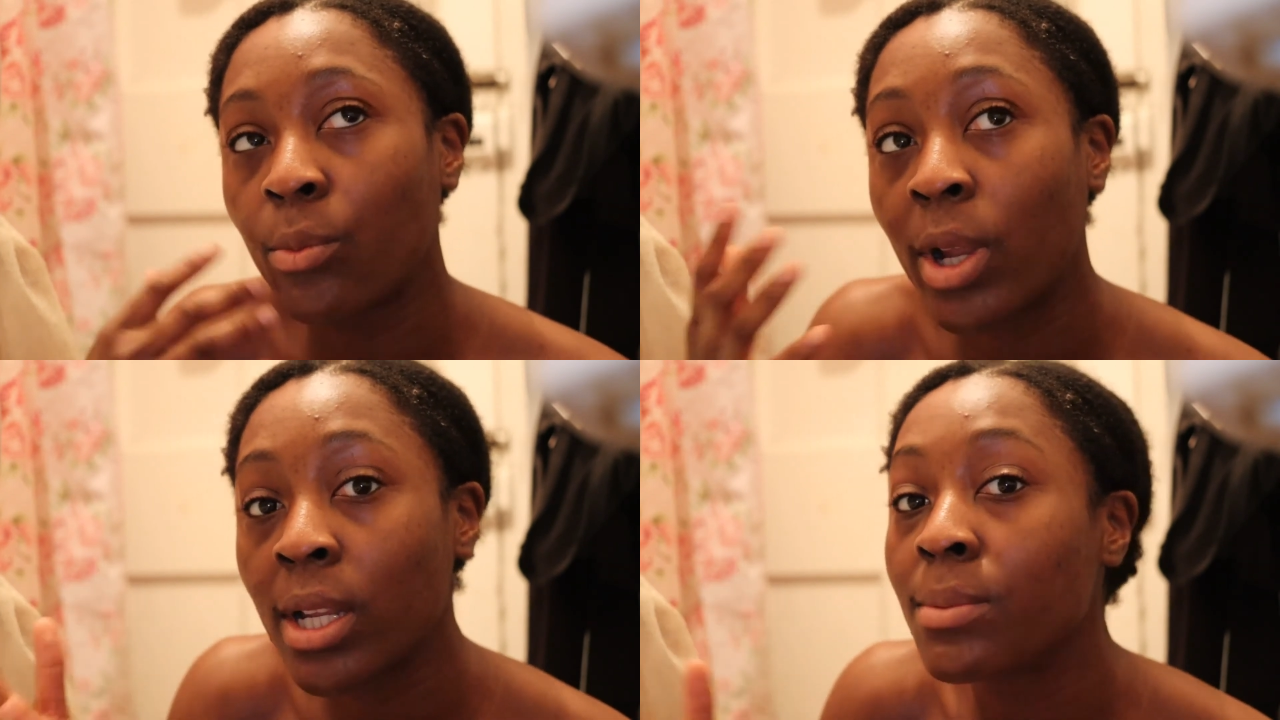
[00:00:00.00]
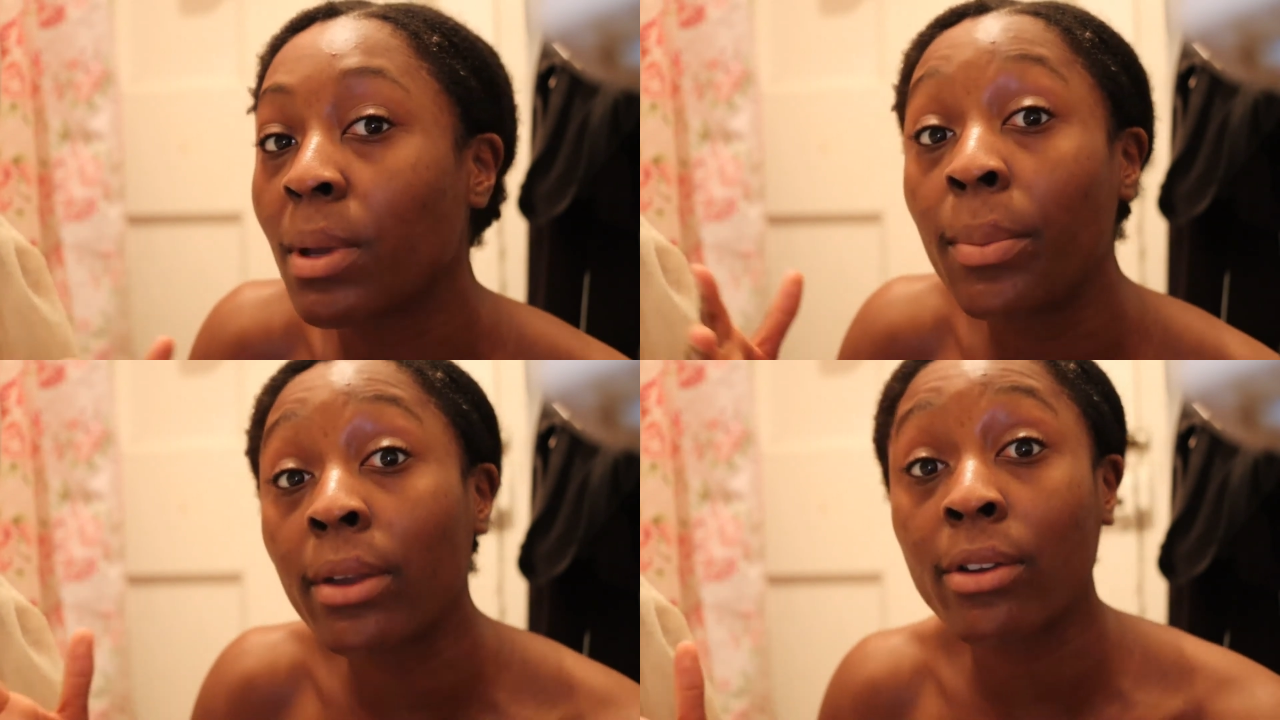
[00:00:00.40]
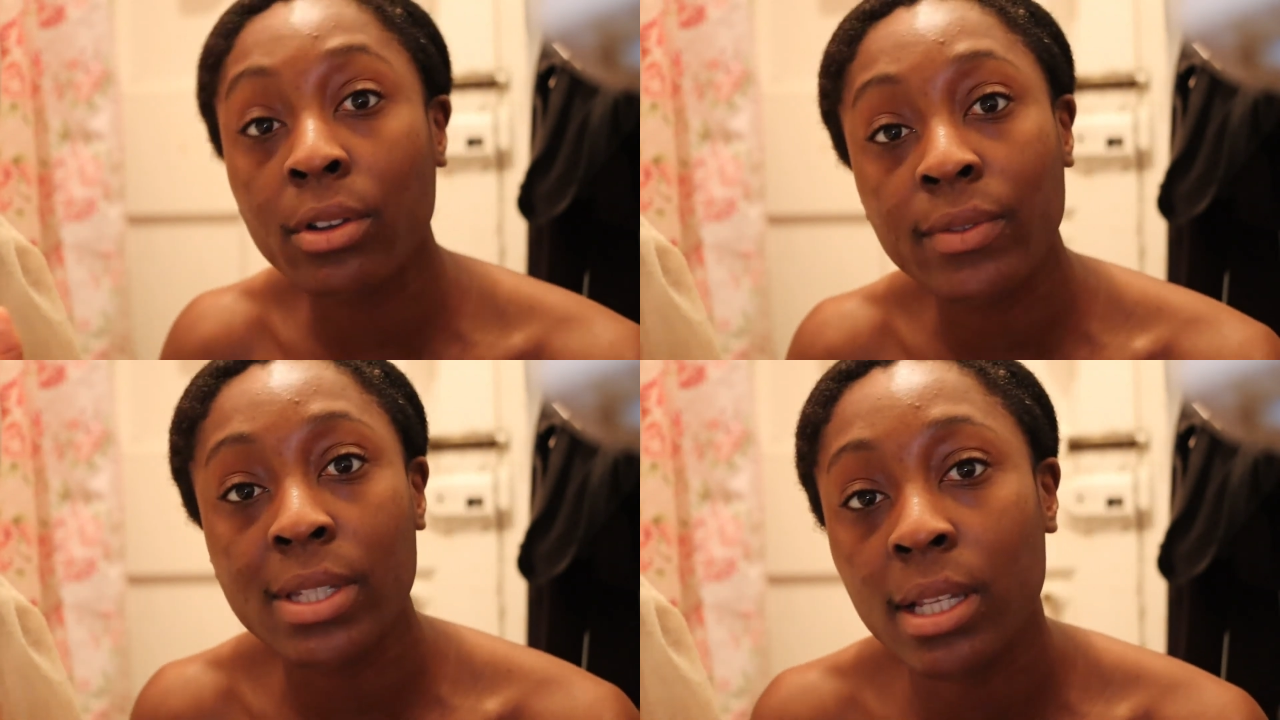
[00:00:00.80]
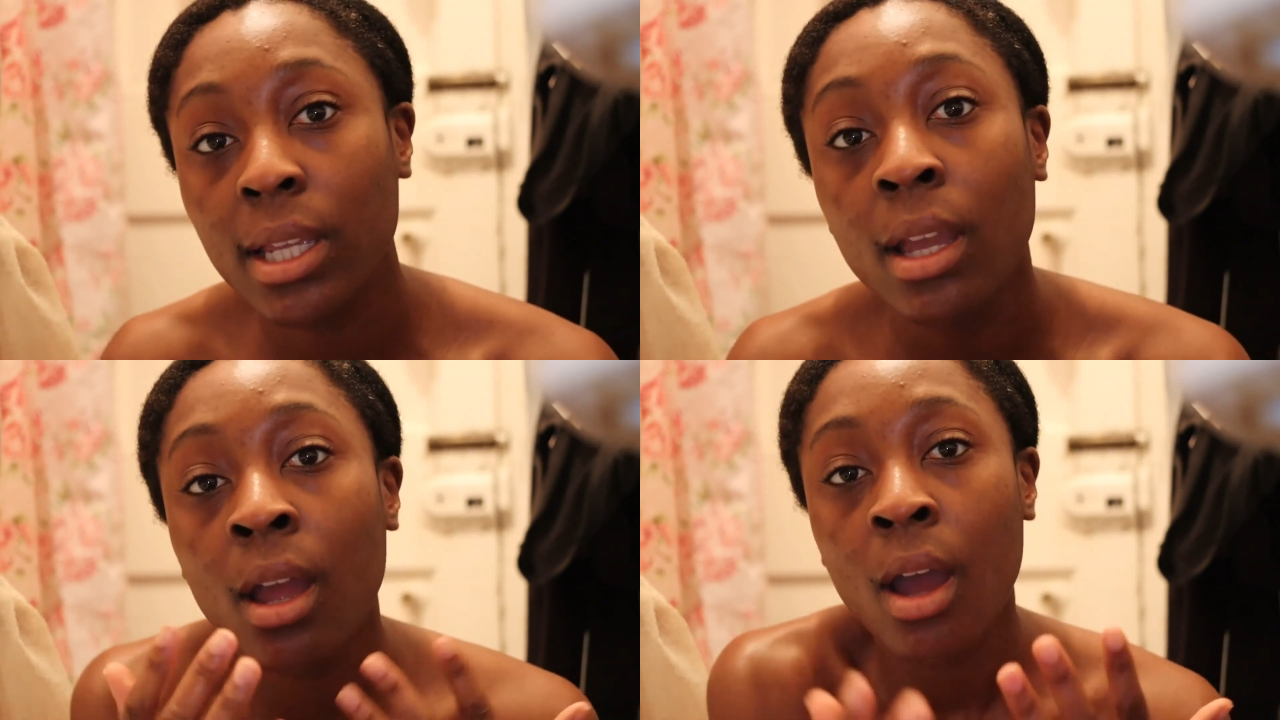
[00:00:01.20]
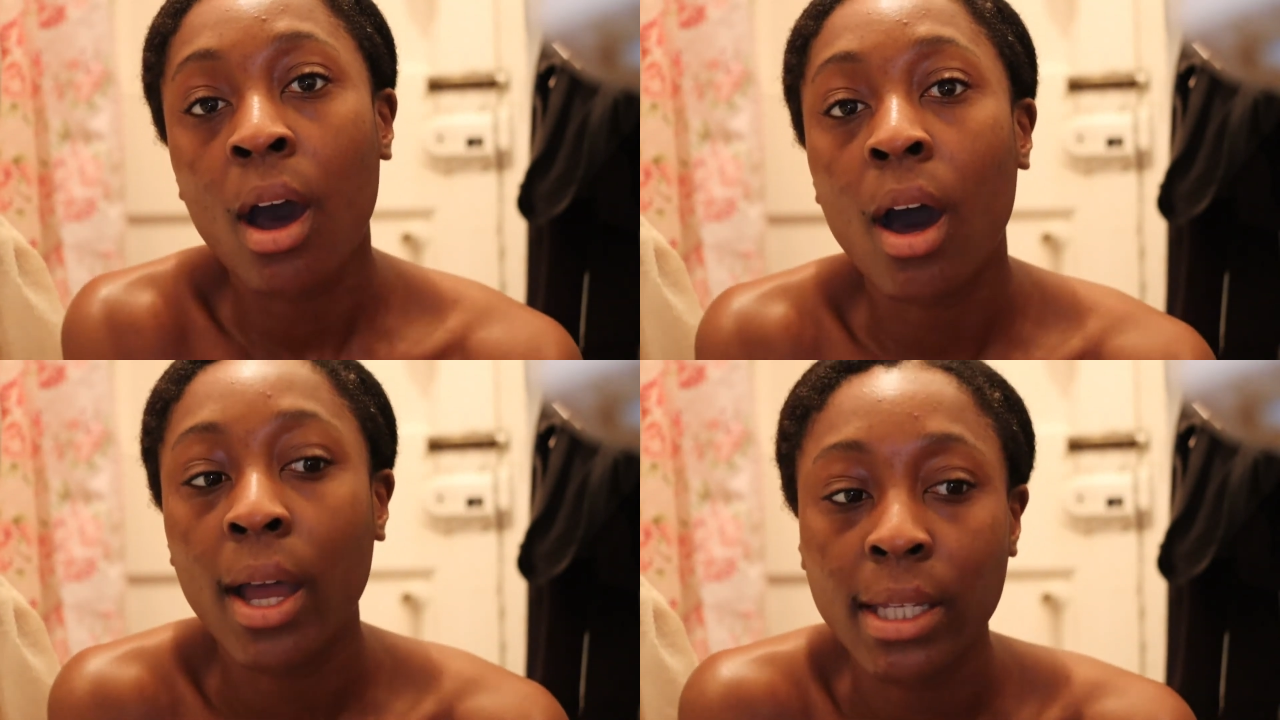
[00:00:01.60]
When it's my period, obviously,
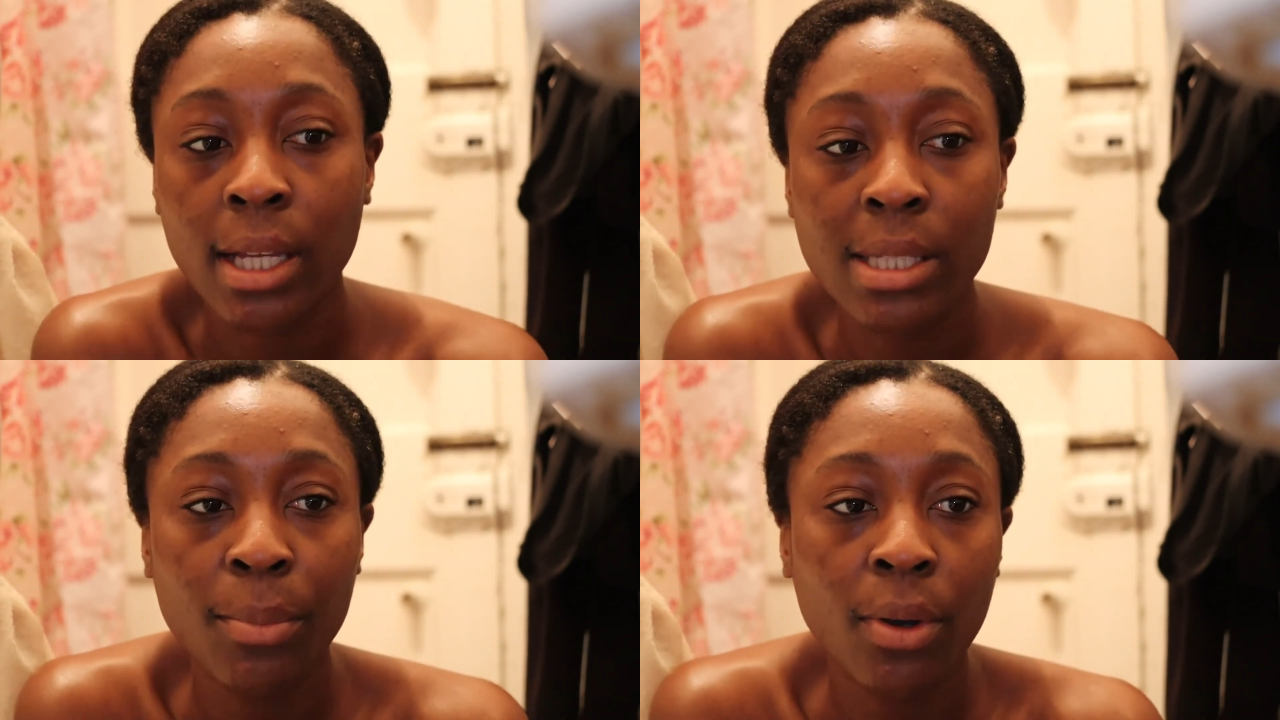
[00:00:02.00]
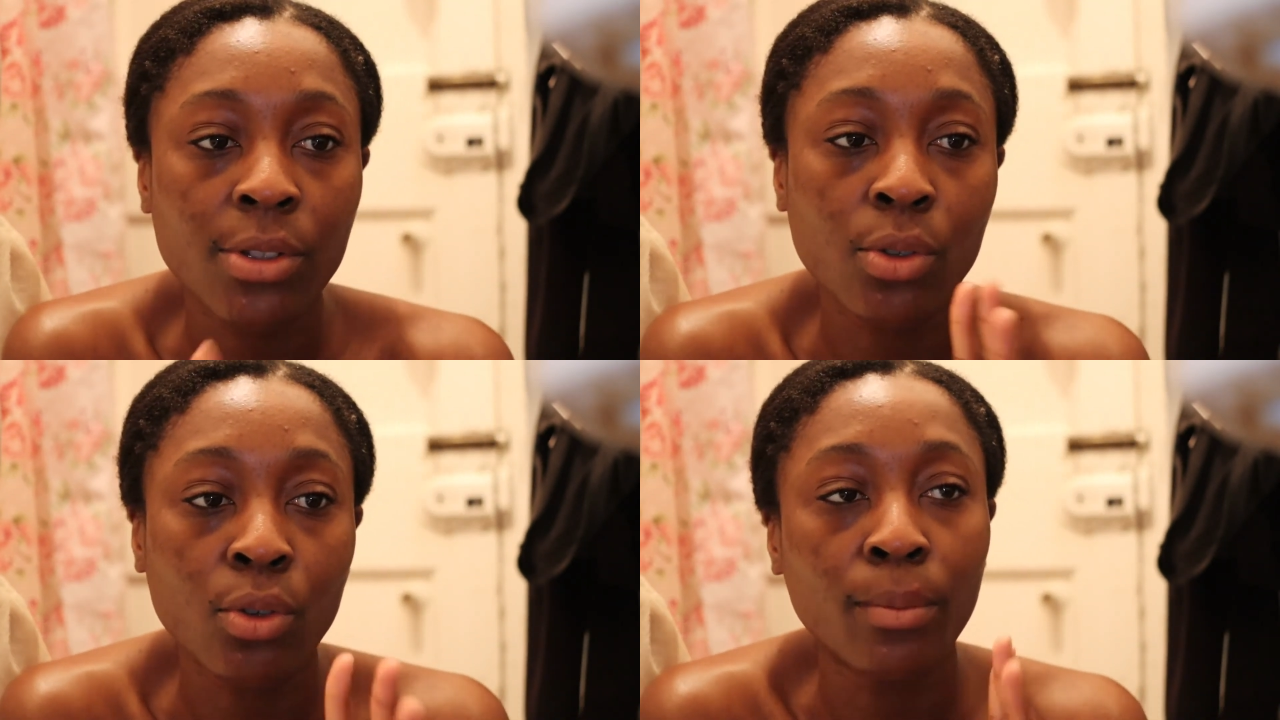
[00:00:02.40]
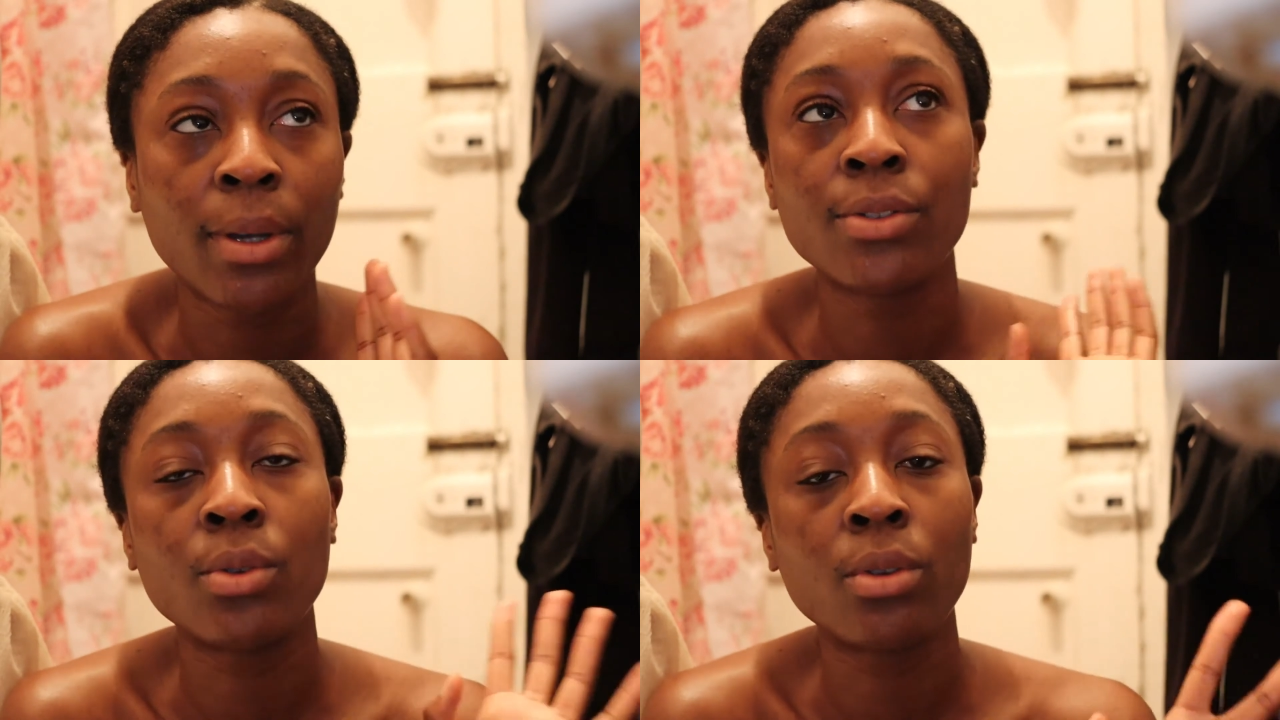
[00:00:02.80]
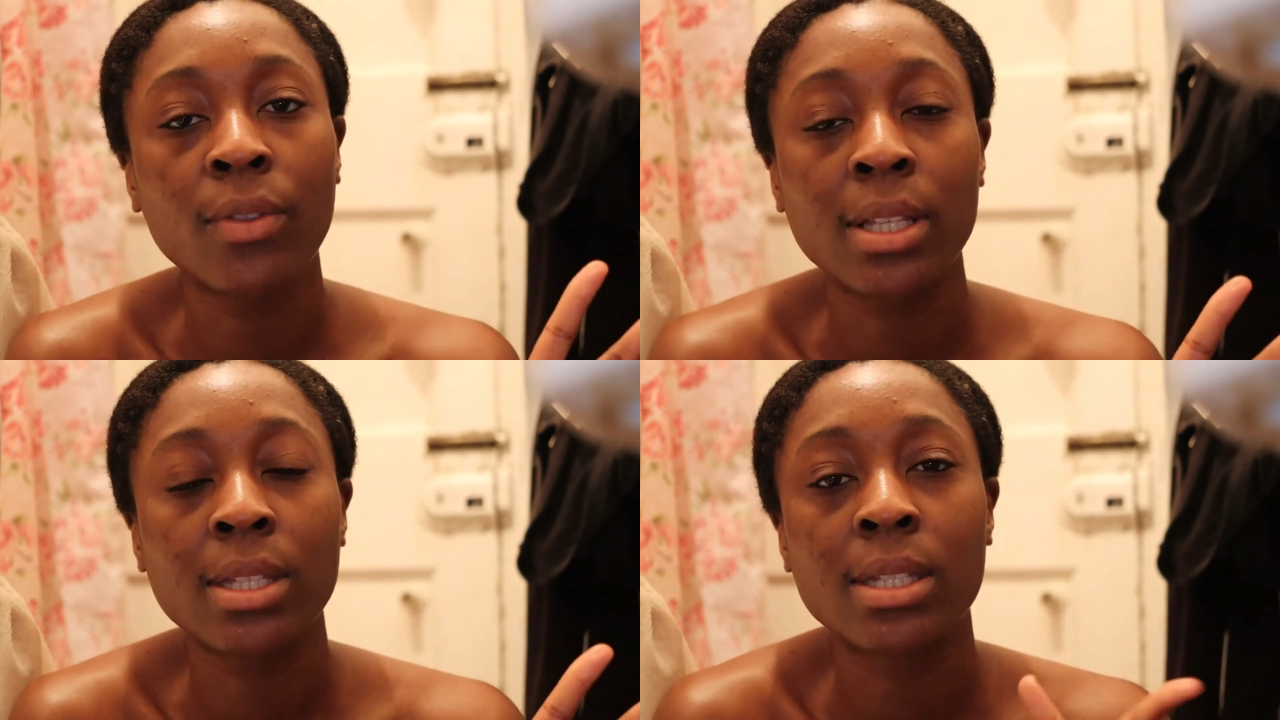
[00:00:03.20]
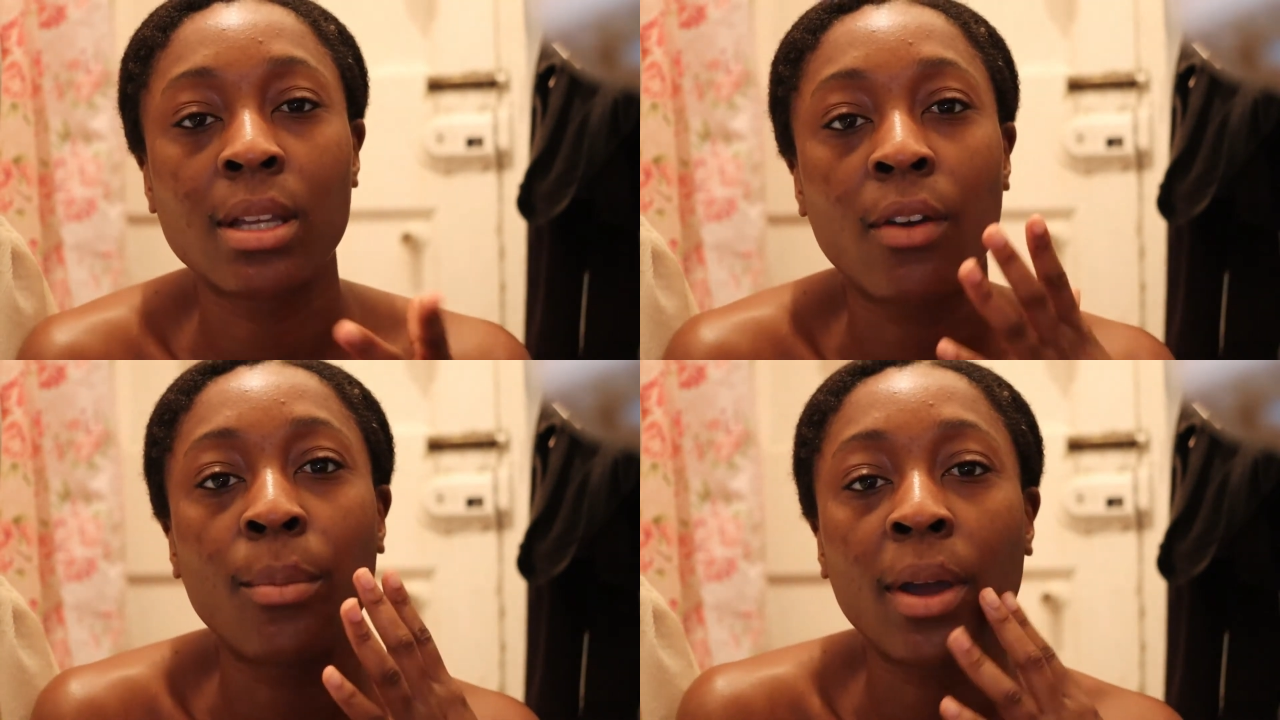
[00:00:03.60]
I get spots, hormones, all of that stuff.